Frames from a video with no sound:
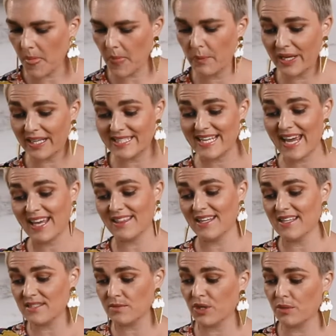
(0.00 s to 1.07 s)
We're going to take
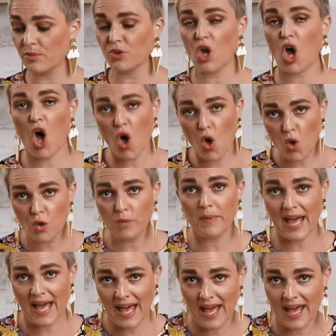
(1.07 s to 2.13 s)
this and we're going to put the whole
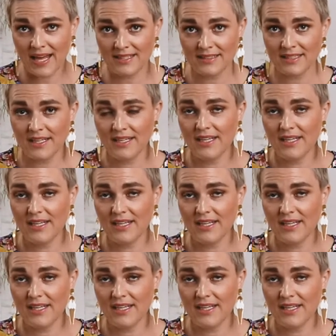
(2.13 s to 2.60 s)
pan